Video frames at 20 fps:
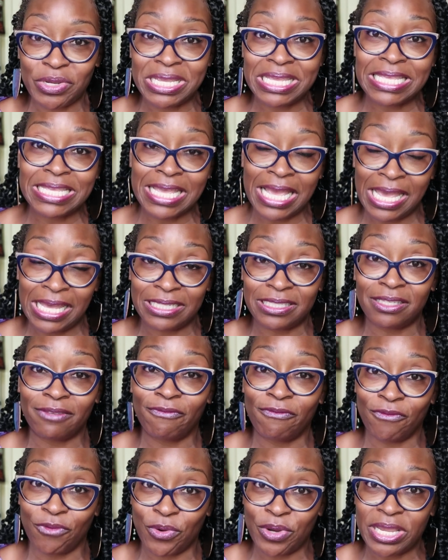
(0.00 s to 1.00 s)
Yes,
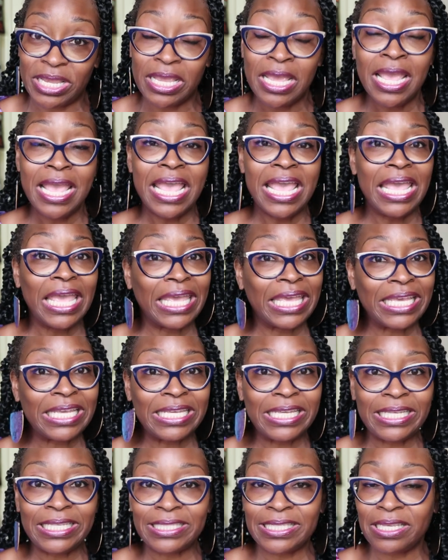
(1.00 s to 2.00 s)
free,
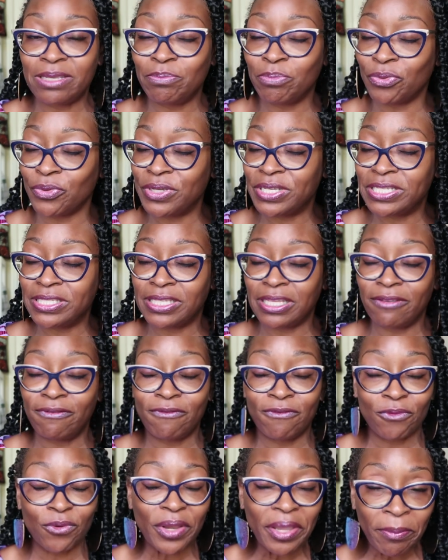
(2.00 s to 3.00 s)
easy breezy,
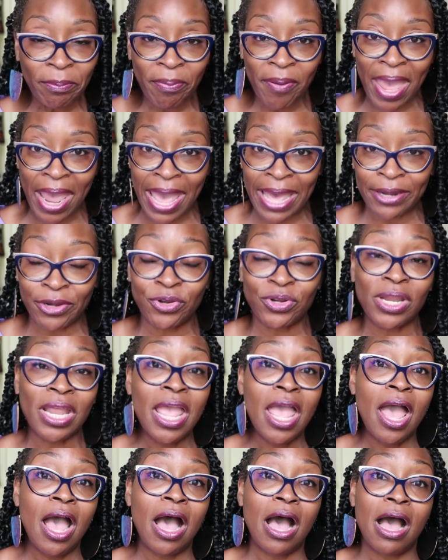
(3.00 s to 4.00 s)
free pattern.
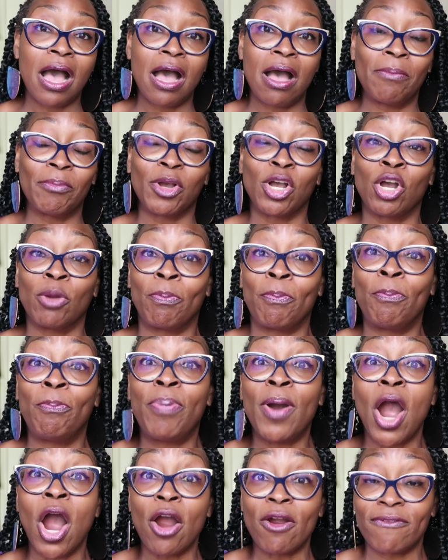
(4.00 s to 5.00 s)

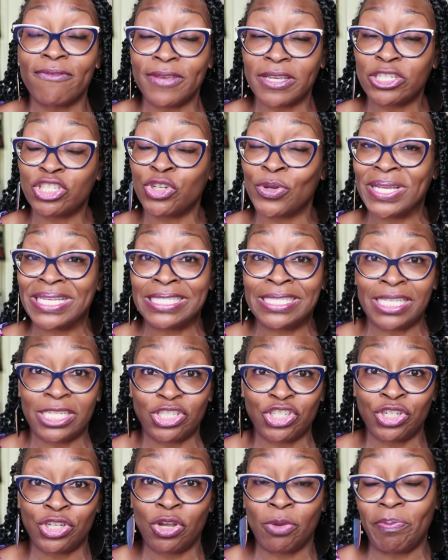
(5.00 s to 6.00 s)
Perfect
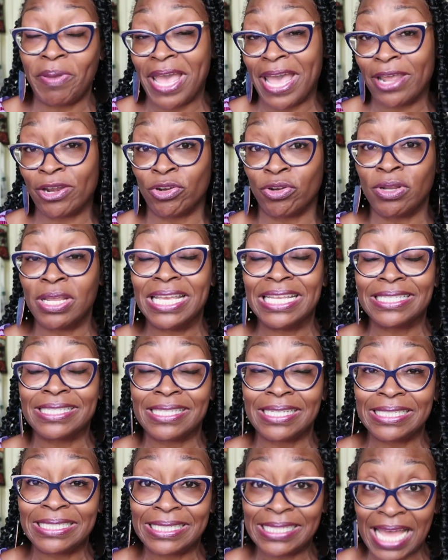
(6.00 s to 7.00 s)
transitional pattern.
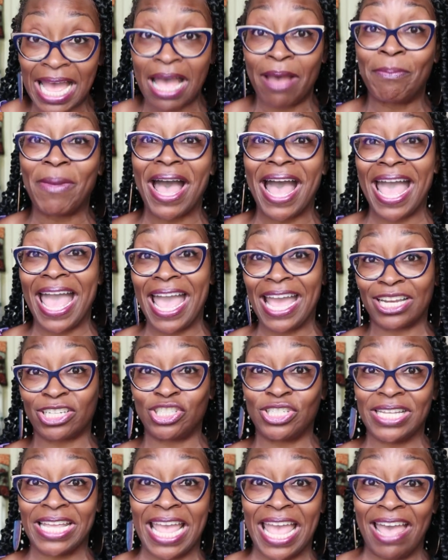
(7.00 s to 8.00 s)
It's a top. I
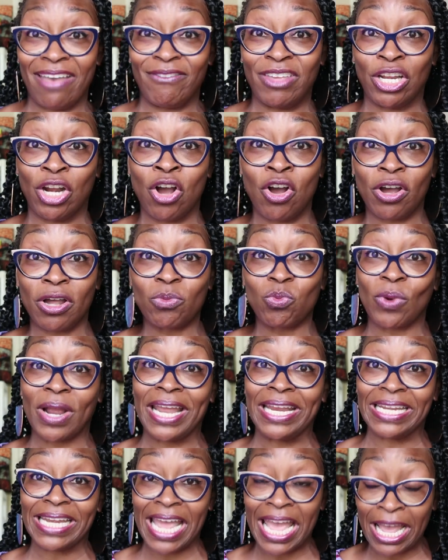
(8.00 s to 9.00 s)
actually have it on
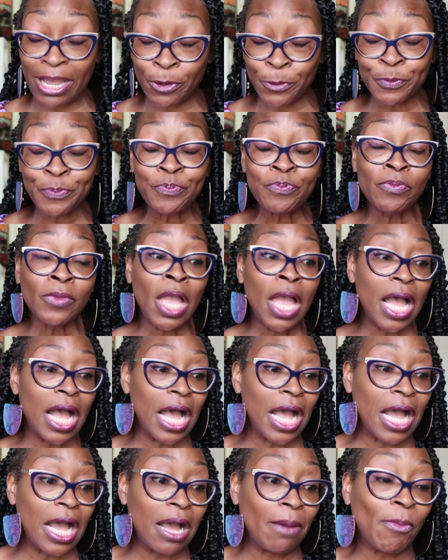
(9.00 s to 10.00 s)
right now.
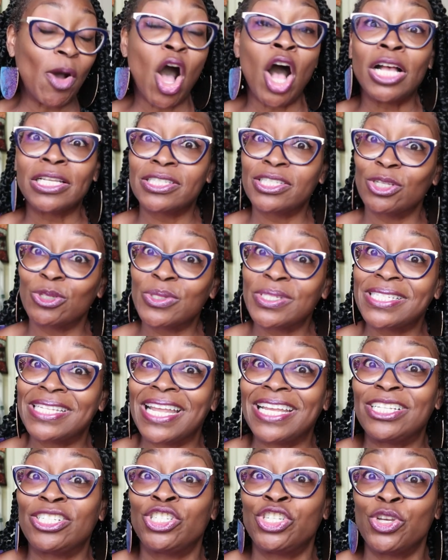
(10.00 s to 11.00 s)
Also
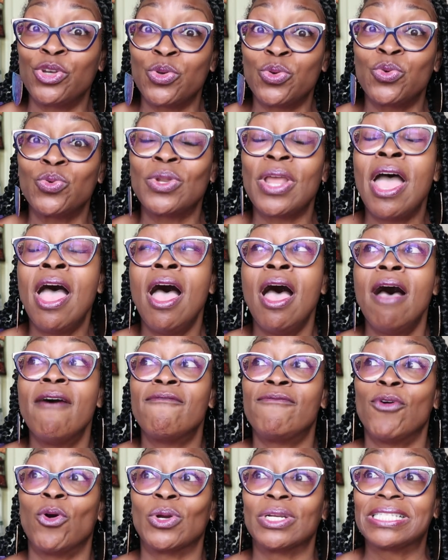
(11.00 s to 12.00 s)
stay tuned
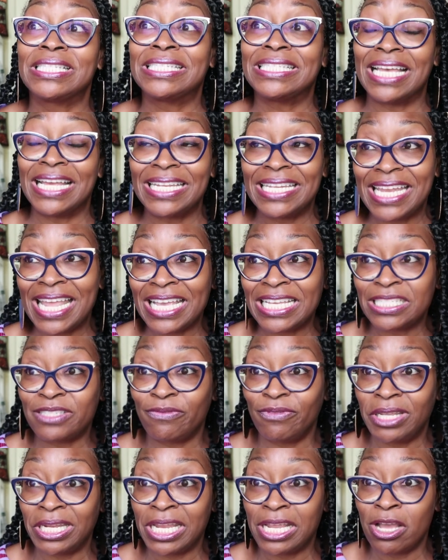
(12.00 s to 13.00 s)
for Sunday's
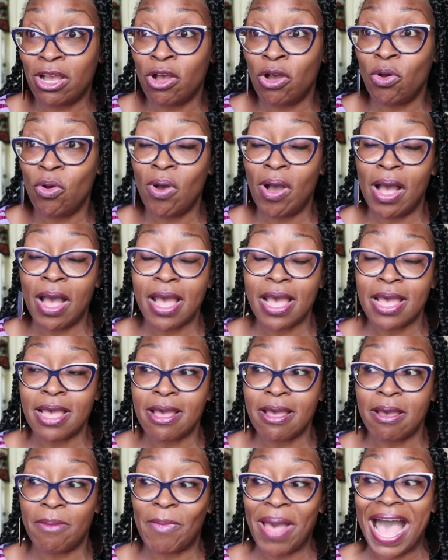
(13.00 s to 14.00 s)
video.
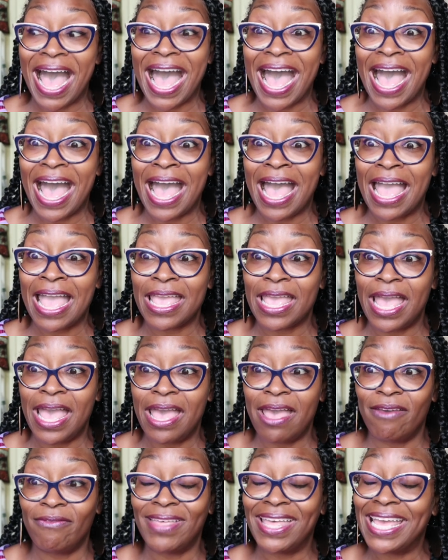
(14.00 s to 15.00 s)
I
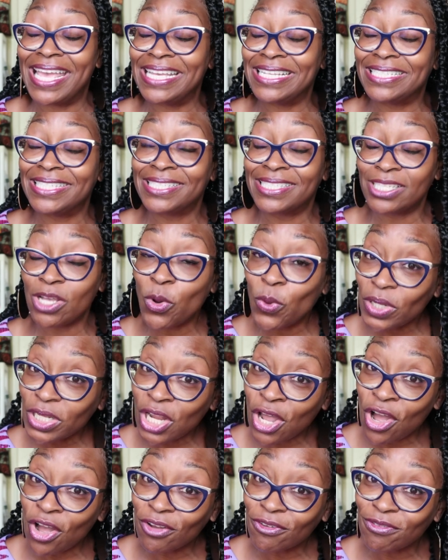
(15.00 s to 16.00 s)
have a sew
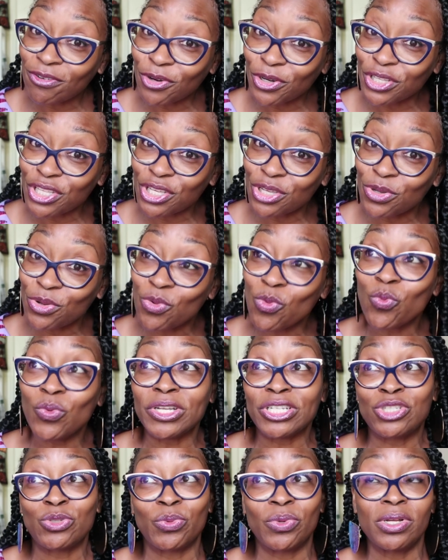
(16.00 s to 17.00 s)
along for you,
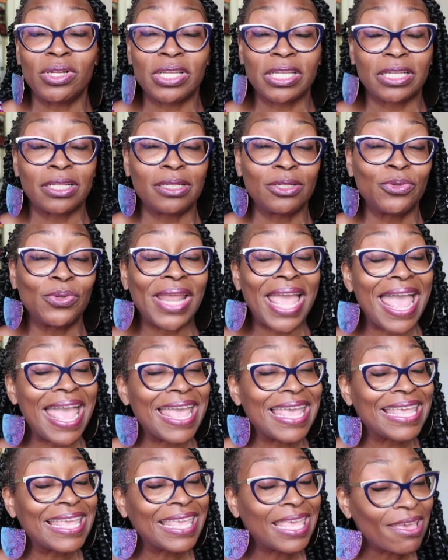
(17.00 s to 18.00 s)
which will include
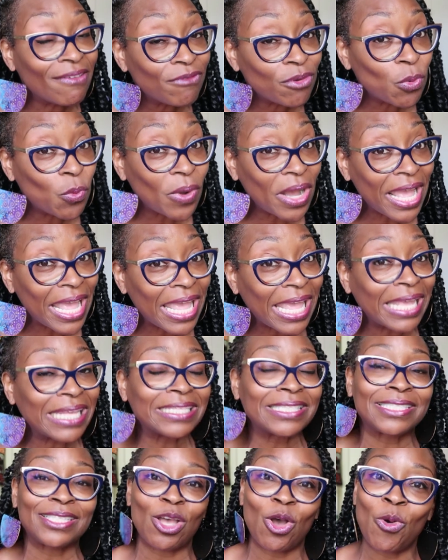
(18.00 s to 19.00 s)
a giveaway.
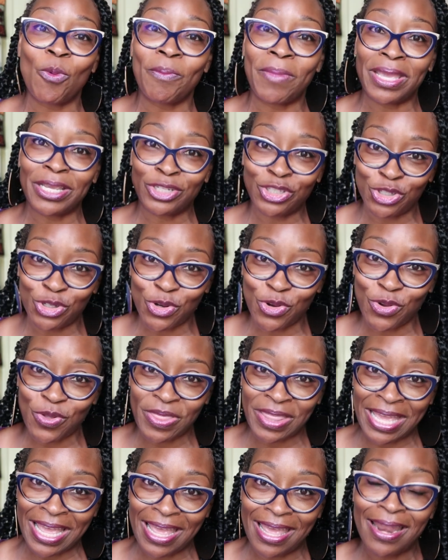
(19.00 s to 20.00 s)
So make sure
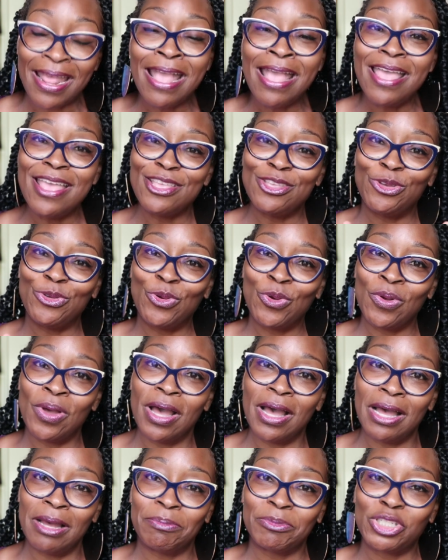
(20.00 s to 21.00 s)
that you
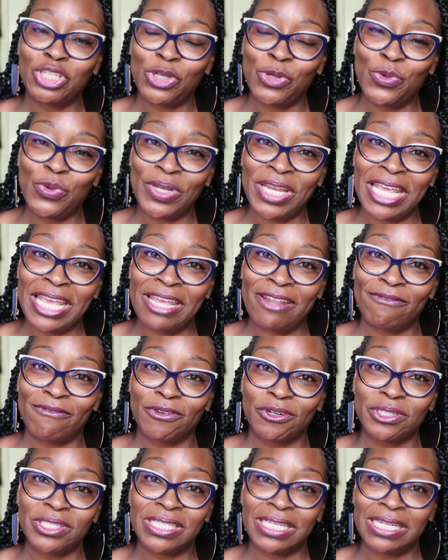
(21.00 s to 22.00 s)
tune in
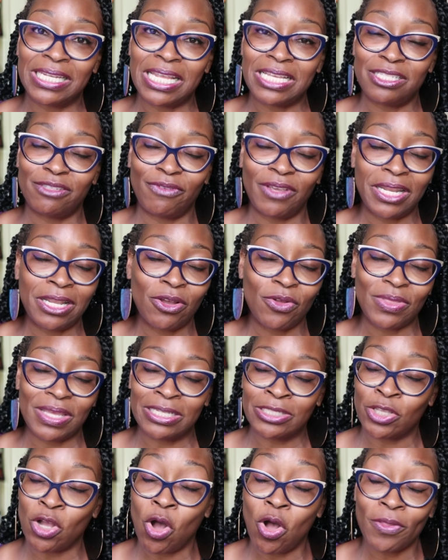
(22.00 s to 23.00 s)
for Sunday's video.
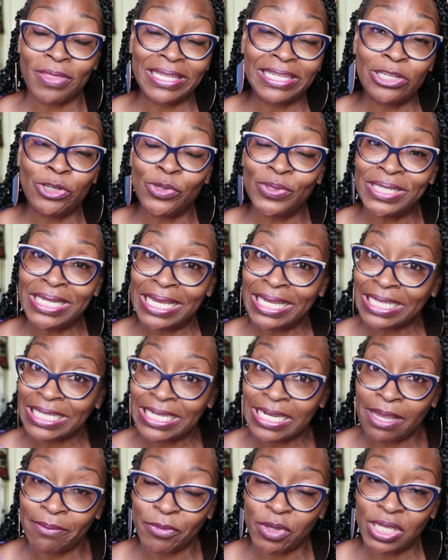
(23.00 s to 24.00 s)
That's all the little
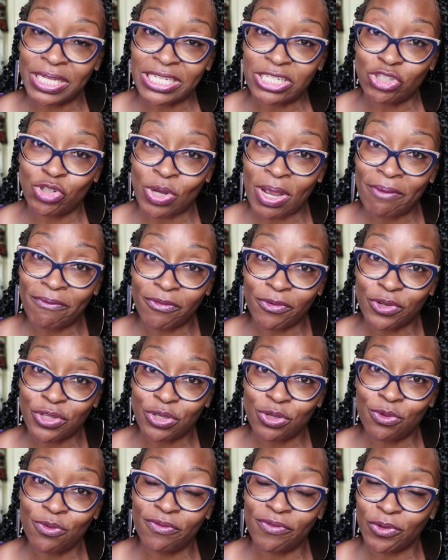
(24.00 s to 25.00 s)
nugget I'm going to drop for
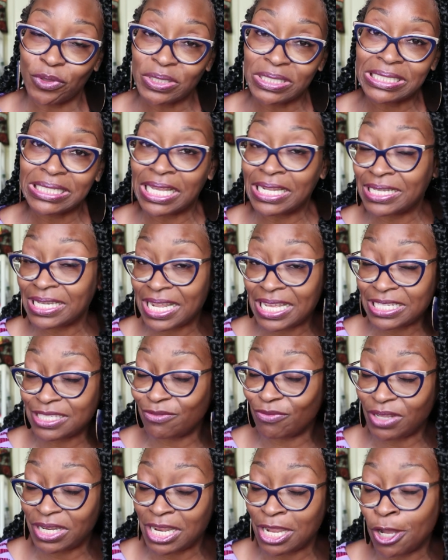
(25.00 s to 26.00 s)
you for Sunday's
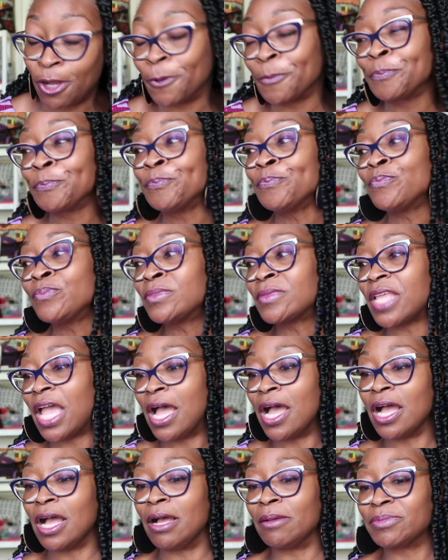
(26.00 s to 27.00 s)
video.
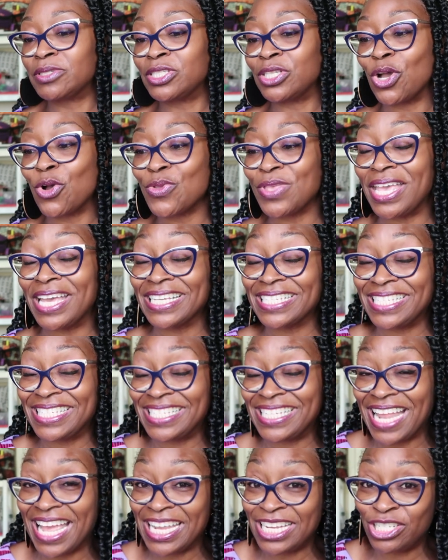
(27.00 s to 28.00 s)
So yes,
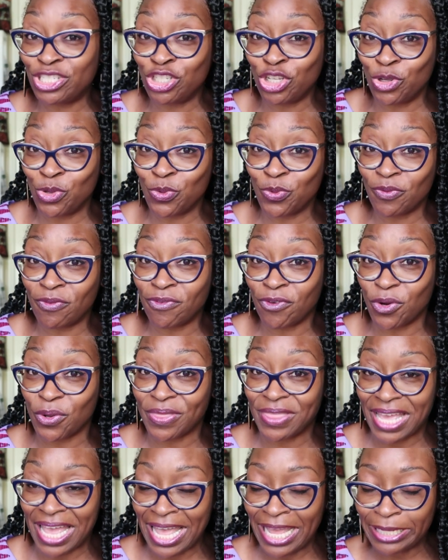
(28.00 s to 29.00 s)
stay tuned for
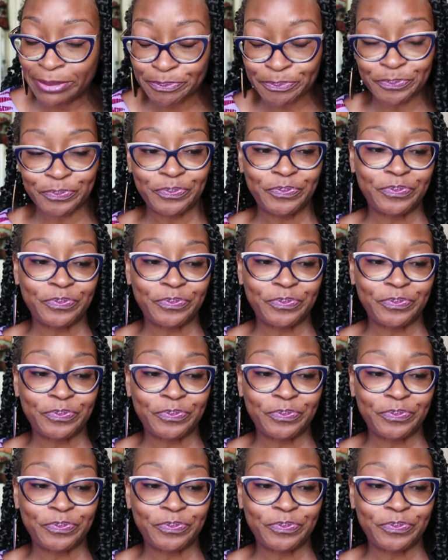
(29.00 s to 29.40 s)
that.